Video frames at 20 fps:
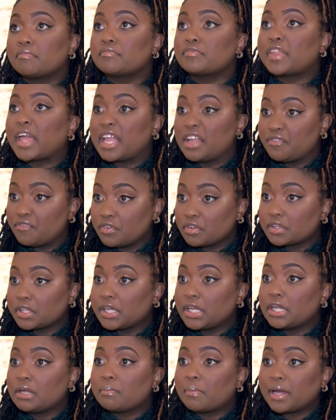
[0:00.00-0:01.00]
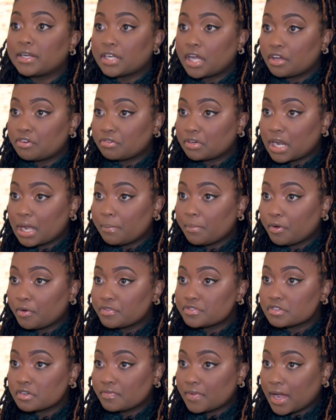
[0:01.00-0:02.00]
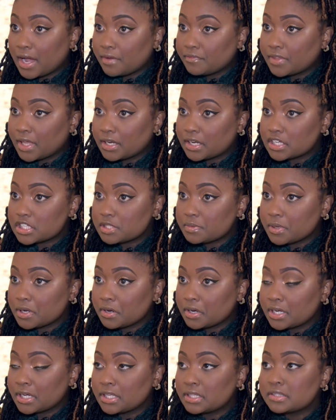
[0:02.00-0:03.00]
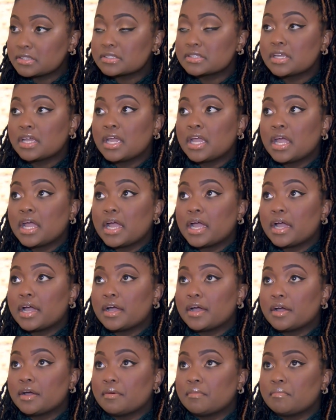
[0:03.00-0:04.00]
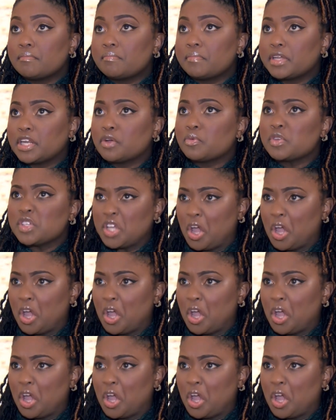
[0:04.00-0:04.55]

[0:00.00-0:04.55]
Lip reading: Thankfully, my daughter and I both survived that experience, but it was